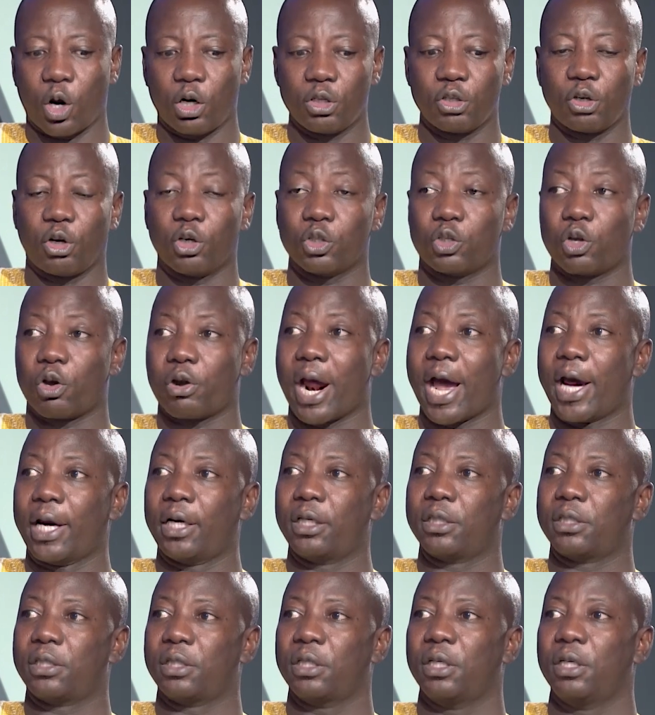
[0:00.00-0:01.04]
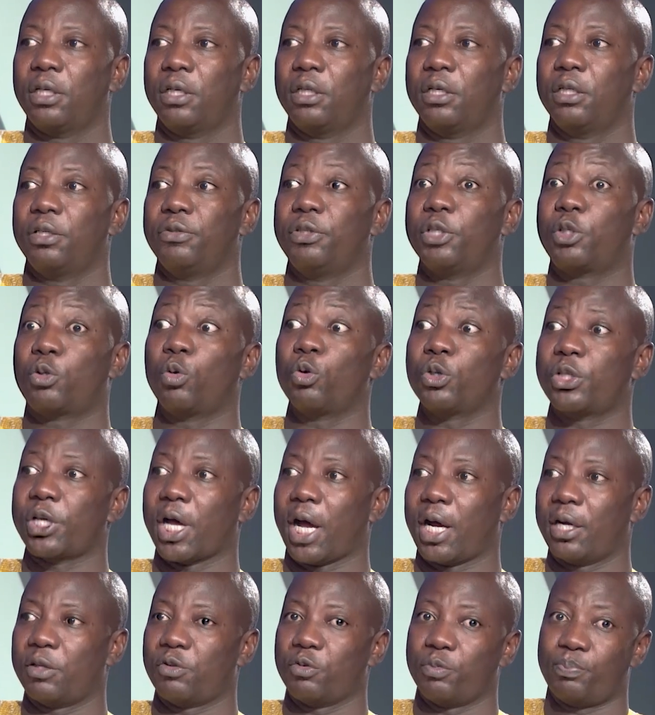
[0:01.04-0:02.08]
unauthorized
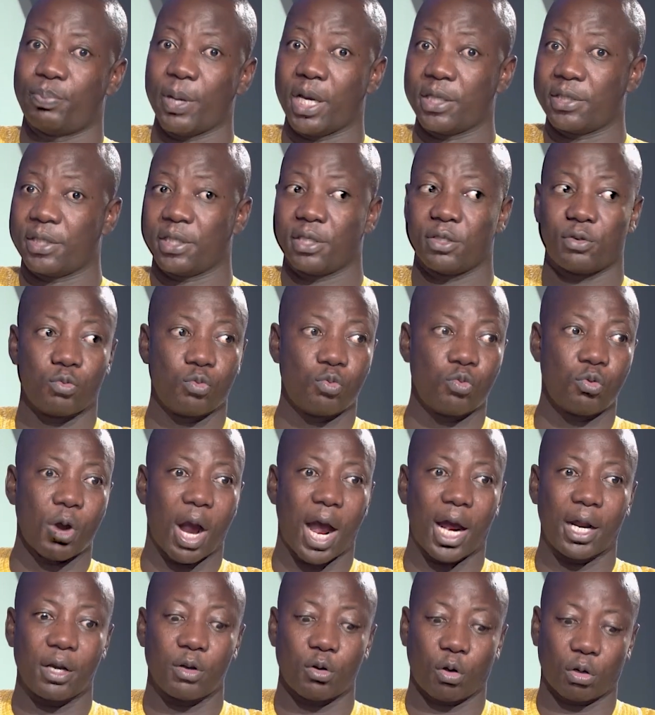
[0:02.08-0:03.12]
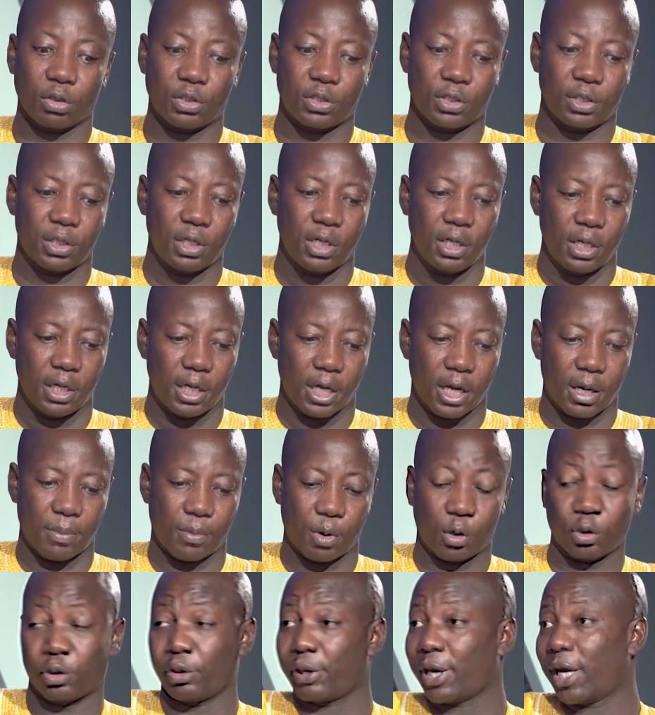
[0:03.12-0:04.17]
disclosure to persons who are not
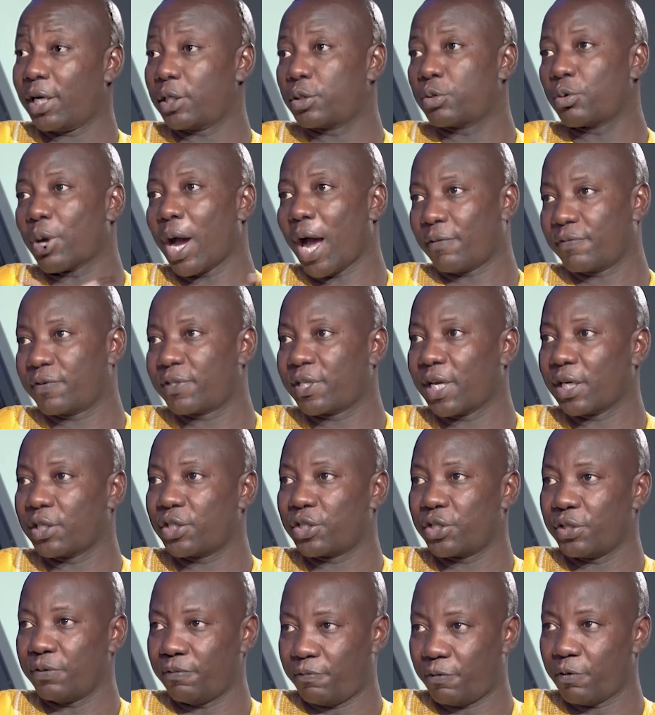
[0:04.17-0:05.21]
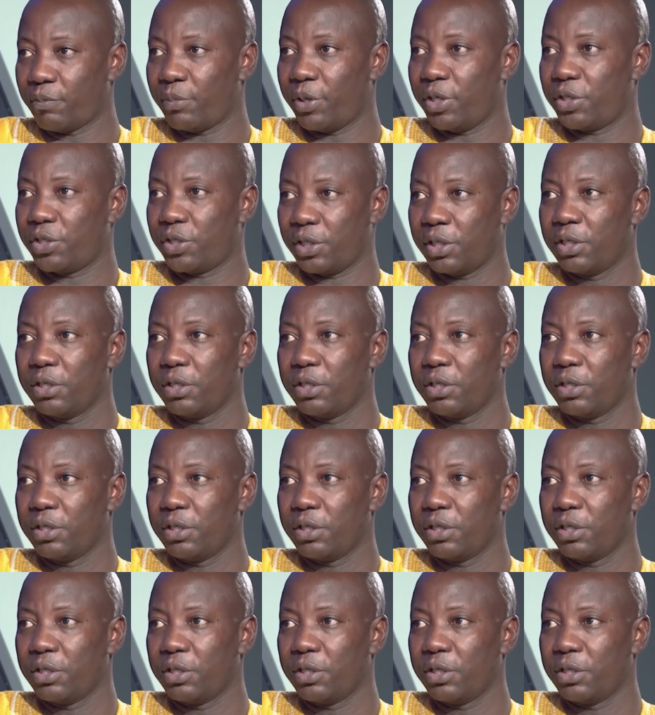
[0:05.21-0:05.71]
authorized to have such information.